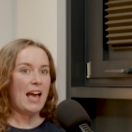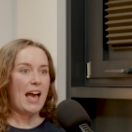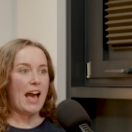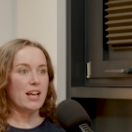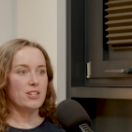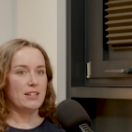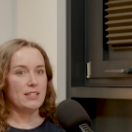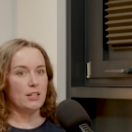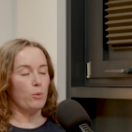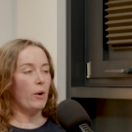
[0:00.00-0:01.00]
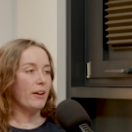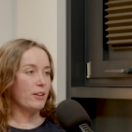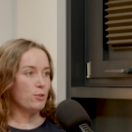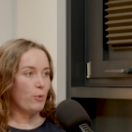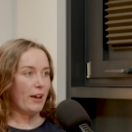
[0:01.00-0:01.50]
actually didn't
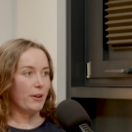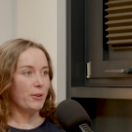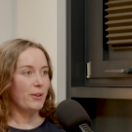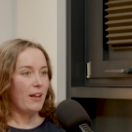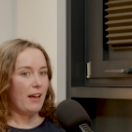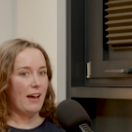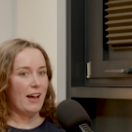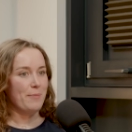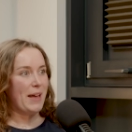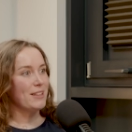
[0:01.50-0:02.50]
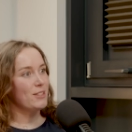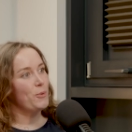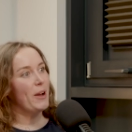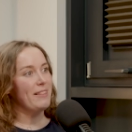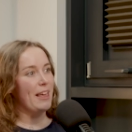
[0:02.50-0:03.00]
work as well as
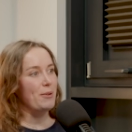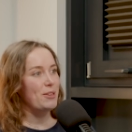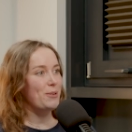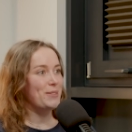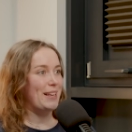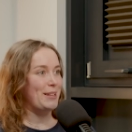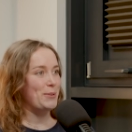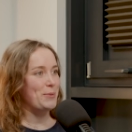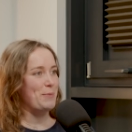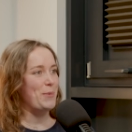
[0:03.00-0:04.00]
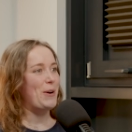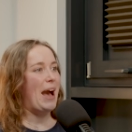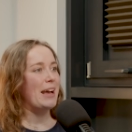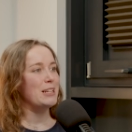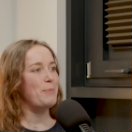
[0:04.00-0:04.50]
when they were using sort of the more
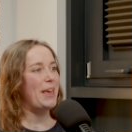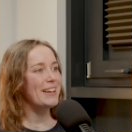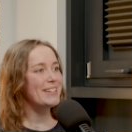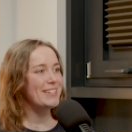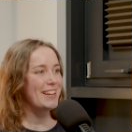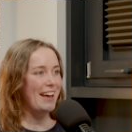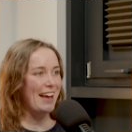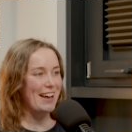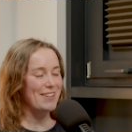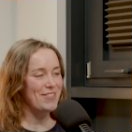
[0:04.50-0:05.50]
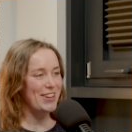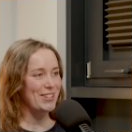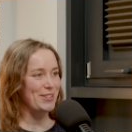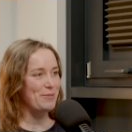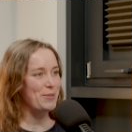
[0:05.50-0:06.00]
hand-picked
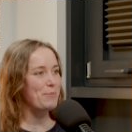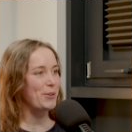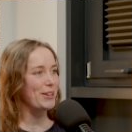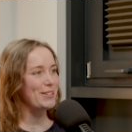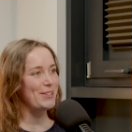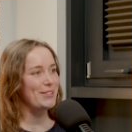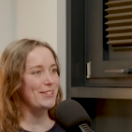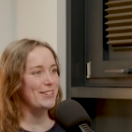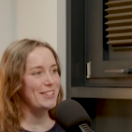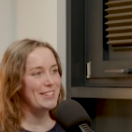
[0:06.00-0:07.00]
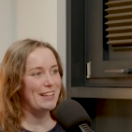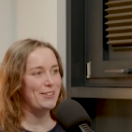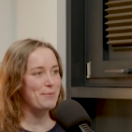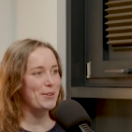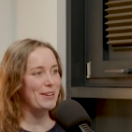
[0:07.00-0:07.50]
version of what products users should see
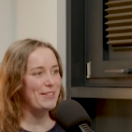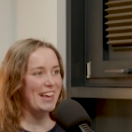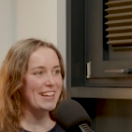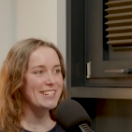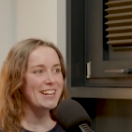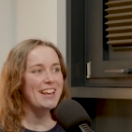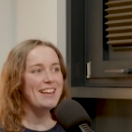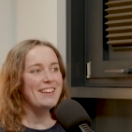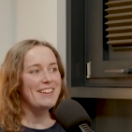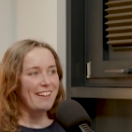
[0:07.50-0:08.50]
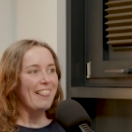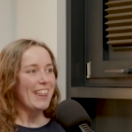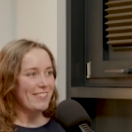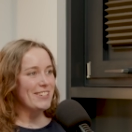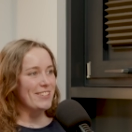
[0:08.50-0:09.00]
on a product page,
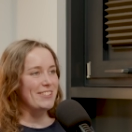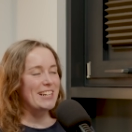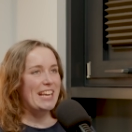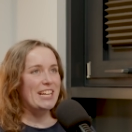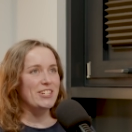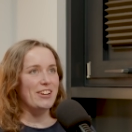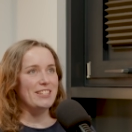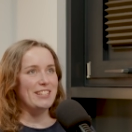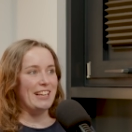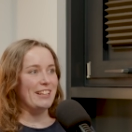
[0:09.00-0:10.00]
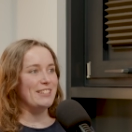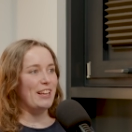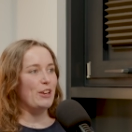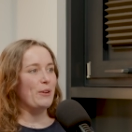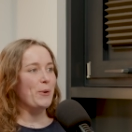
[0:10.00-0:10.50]
which was really interesting.
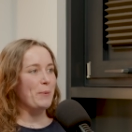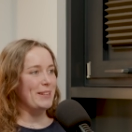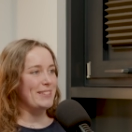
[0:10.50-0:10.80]
So almost